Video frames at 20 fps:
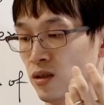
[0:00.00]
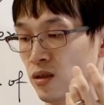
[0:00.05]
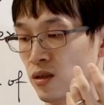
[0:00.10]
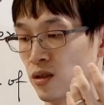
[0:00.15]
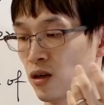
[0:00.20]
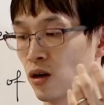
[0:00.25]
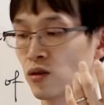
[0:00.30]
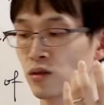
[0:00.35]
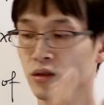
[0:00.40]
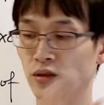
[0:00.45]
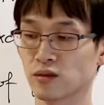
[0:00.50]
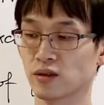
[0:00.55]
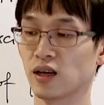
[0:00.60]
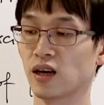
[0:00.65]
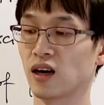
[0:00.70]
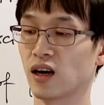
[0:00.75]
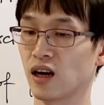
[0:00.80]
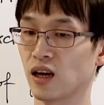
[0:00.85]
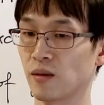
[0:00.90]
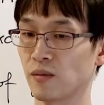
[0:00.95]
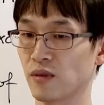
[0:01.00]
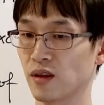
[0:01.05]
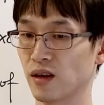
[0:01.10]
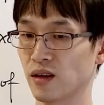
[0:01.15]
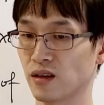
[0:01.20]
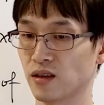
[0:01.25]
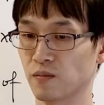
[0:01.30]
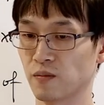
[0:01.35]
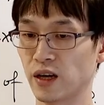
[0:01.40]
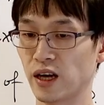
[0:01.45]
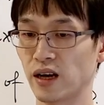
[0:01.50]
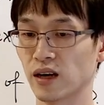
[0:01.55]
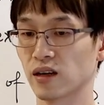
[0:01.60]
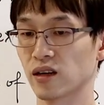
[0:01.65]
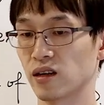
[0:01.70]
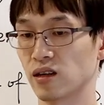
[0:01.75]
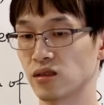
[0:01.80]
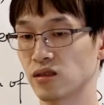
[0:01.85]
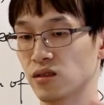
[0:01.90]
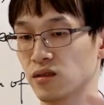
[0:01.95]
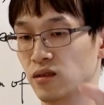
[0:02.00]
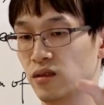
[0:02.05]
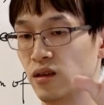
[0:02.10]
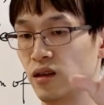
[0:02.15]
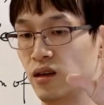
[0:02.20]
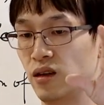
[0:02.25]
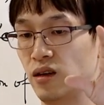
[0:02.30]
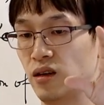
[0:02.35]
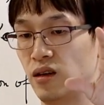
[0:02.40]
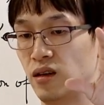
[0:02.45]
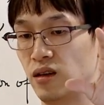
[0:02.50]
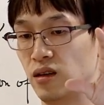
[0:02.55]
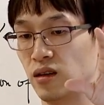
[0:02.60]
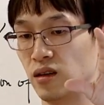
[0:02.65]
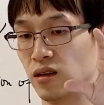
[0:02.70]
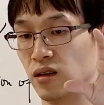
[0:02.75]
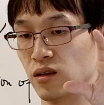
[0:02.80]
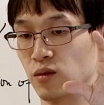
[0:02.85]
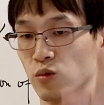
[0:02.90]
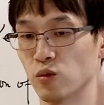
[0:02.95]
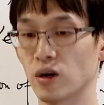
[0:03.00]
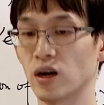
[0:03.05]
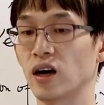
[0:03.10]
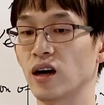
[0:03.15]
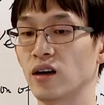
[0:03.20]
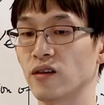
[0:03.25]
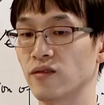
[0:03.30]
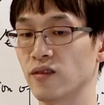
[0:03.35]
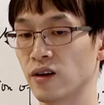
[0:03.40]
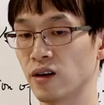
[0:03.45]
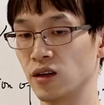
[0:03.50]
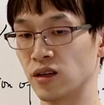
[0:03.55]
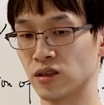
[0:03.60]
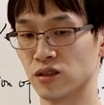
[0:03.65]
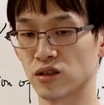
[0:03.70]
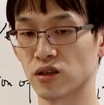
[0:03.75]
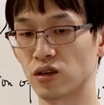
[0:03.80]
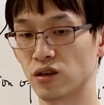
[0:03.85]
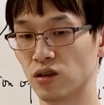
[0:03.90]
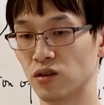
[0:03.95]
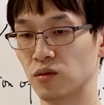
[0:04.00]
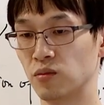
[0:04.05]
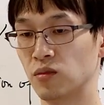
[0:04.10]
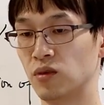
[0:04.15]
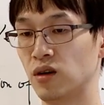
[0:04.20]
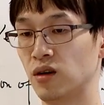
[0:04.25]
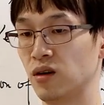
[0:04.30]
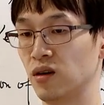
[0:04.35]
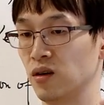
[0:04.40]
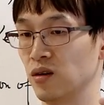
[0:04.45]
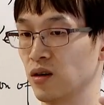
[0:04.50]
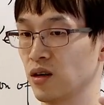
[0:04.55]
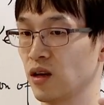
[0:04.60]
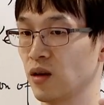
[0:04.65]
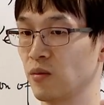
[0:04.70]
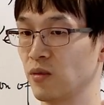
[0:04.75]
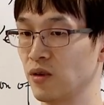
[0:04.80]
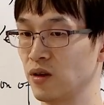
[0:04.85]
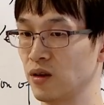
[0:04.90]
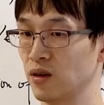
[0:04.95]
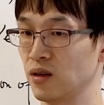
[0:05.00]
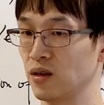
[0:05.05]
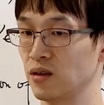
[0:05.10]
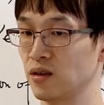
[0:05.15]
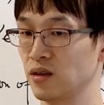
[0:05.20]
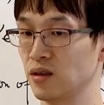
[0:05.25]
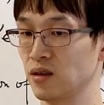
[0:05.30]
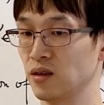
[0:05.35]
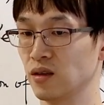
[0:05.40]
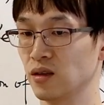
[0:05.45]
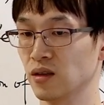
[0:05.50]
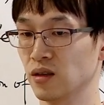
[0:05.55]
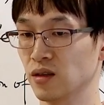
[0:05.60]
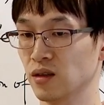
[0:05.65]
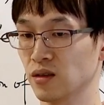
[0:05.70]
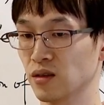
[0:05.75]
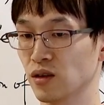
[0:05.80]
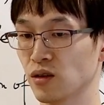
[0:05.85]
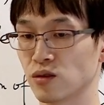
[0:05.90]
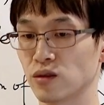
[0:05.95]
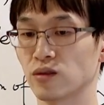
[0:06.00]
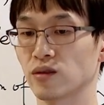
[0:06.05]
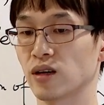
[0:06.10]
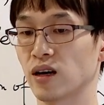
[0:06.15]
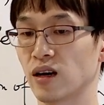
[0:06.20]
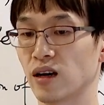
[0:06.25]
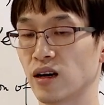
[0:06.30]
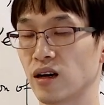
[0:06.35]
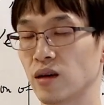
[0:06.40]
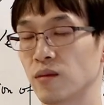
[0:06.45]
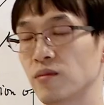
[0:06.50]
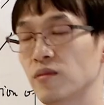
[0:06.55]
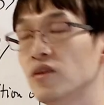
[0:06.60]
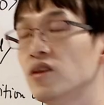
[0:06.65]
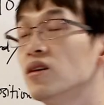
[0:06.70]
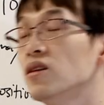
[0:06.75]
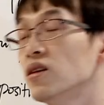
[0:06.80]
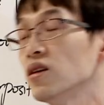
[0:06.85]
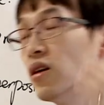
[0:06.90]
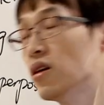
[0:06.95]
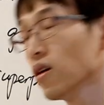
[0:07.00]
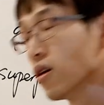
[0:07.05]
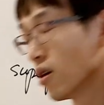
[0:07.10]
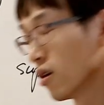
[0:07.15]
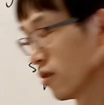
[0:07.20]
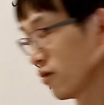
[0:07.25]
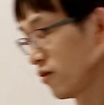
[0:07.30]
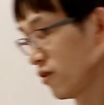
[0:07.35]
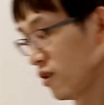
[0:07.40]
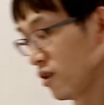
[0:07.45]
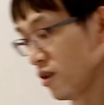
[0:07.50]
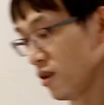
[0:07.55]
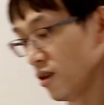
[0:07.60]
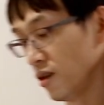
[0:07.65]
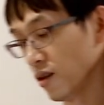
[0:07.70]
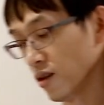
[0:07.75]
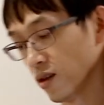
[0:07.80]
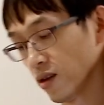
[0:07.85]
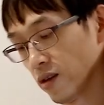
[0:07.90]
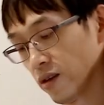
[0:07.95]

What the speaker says: total time that the package arrive at each home, or can be the total time of the